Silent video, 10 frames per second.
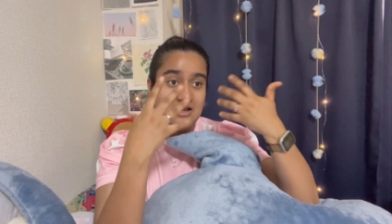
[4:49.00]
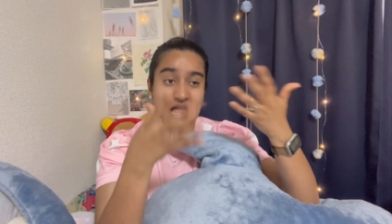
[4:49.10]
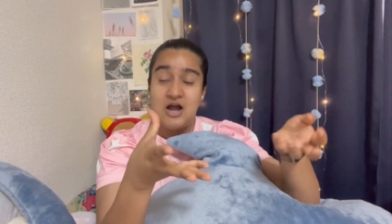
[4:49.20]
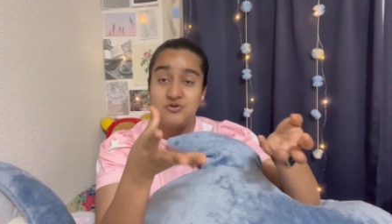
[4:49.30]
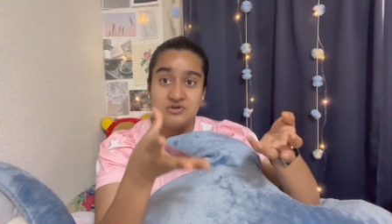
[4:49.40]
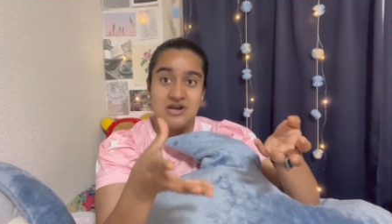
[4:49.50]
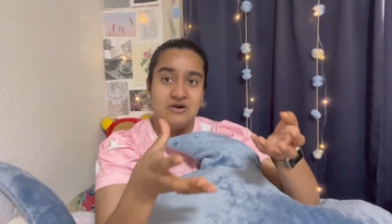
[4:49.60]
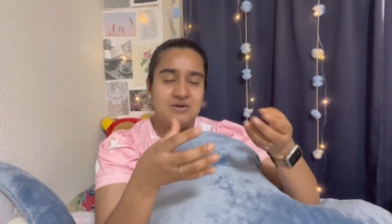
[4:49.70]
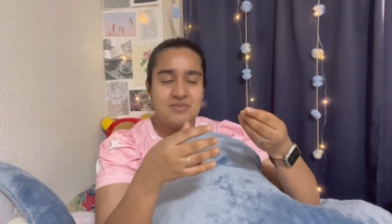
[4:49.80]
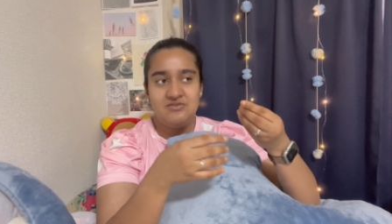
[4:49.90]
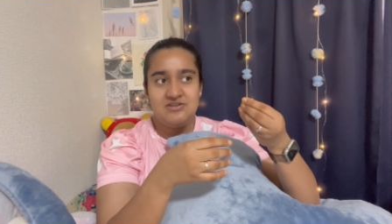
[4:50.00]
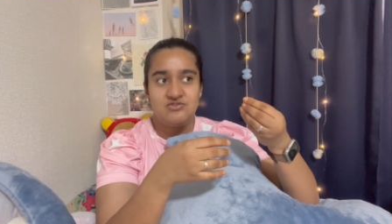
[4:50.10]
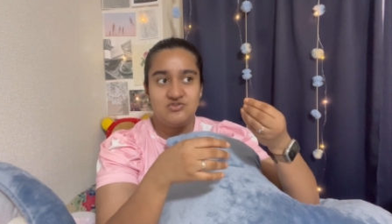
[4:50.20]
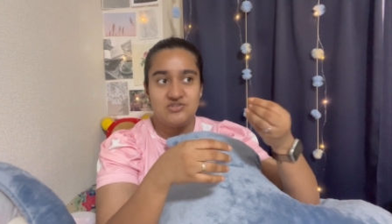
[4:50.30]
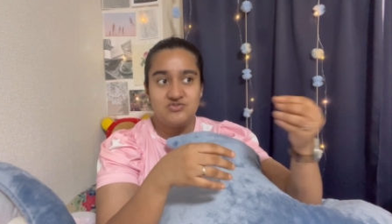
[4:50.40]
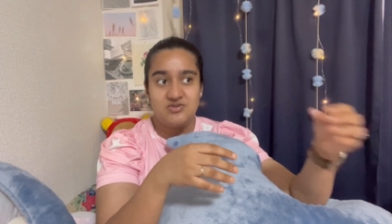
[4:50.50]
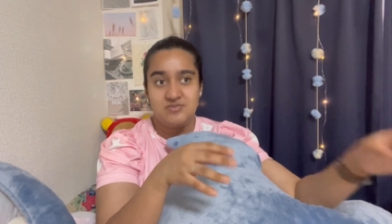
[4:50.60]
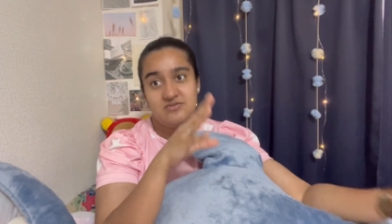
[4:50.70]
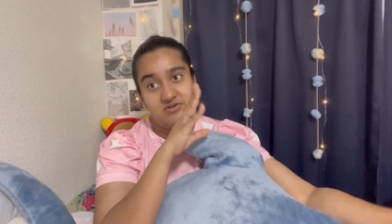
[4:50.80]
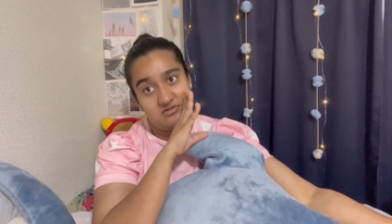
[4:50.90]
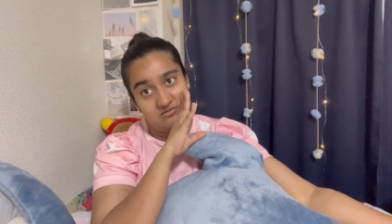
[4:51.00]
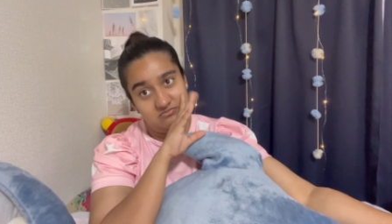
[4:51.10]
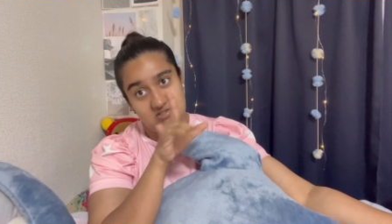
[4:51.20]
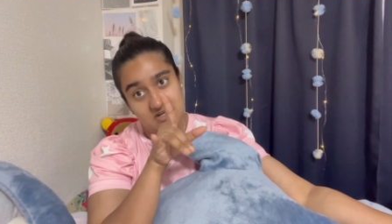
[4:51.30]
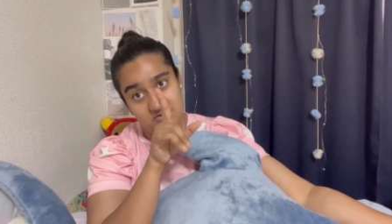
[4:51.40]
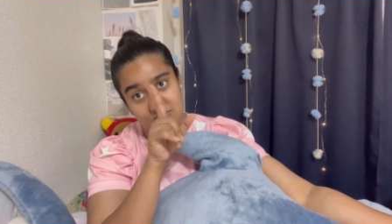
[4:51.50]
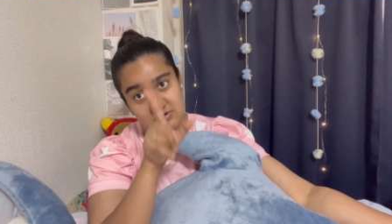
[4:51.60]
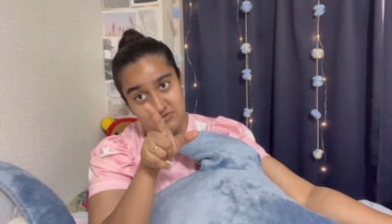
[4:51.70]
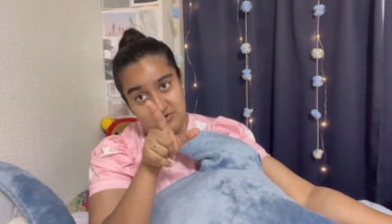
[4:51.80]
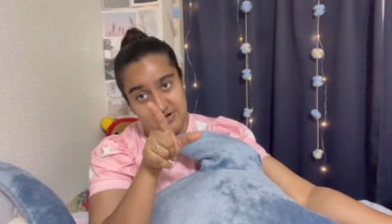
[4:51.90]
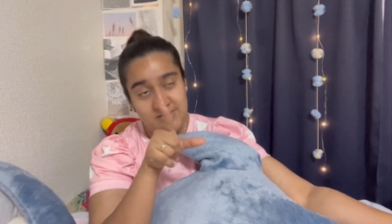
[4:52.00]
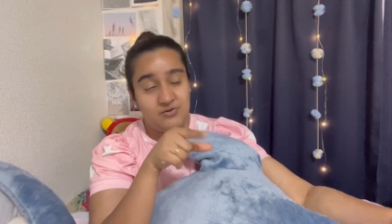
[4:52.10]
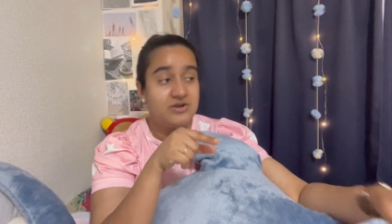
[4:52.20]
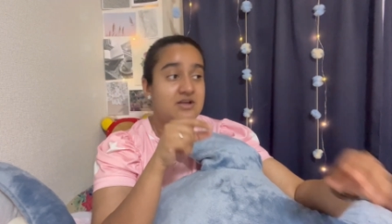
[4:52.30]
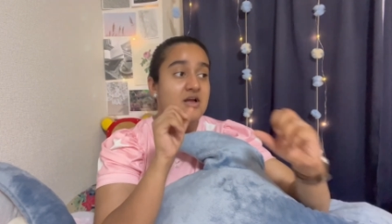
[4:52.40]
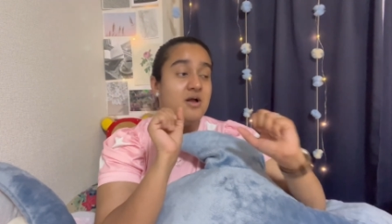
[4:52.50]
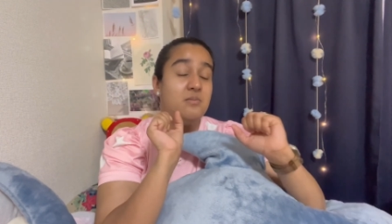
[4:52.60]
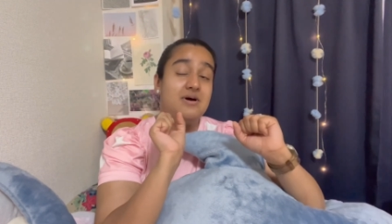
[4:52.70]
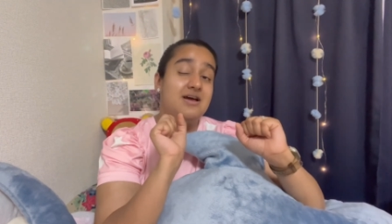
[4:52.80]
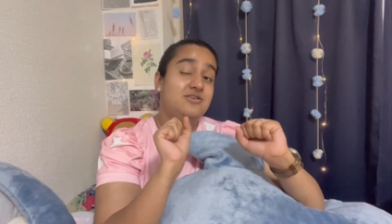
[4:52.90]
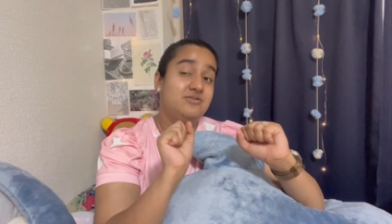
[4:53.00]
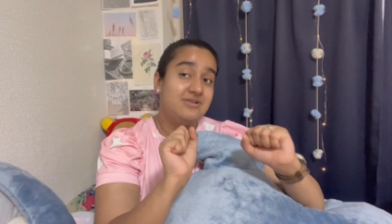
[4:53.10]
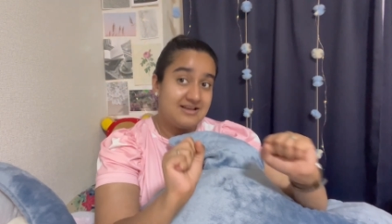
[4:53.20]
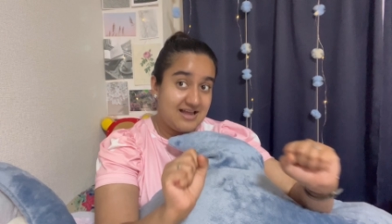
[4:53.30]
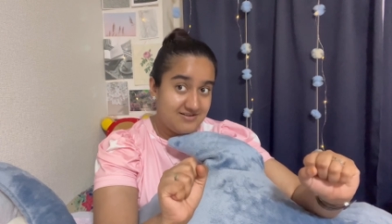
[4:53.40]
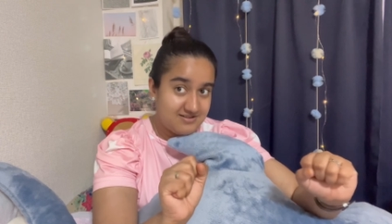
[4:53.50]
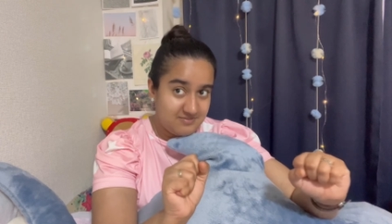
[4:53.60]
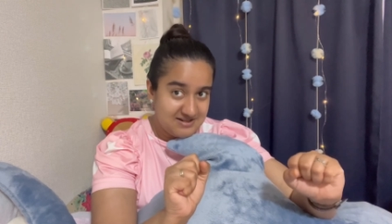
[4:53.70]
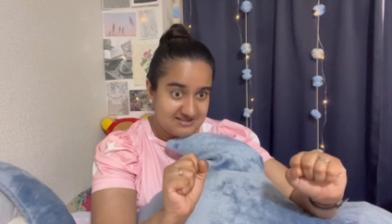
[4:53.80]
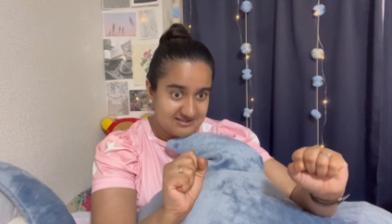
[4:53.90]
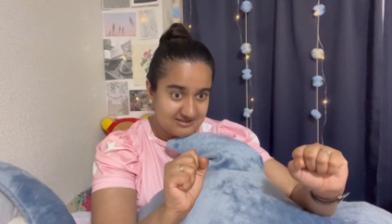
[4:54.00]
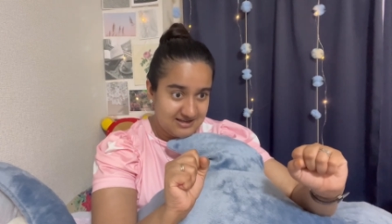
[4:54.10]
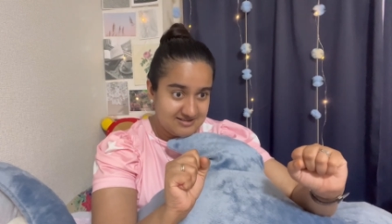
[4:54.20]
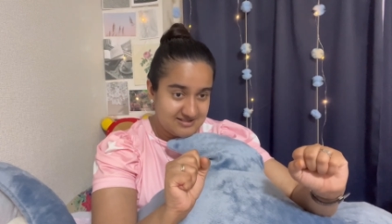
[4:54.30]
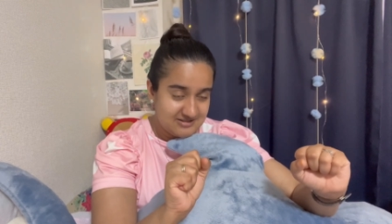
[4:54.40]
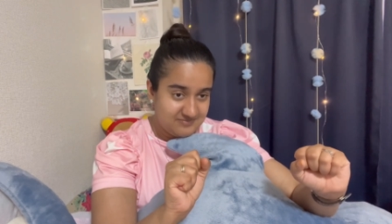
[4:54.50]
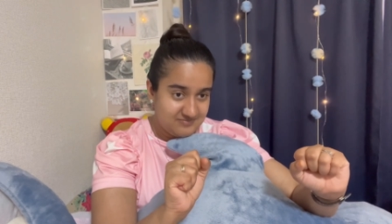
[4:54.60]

have to carry my resources with me, which, side note, very annoying. But I do like having the pencil case.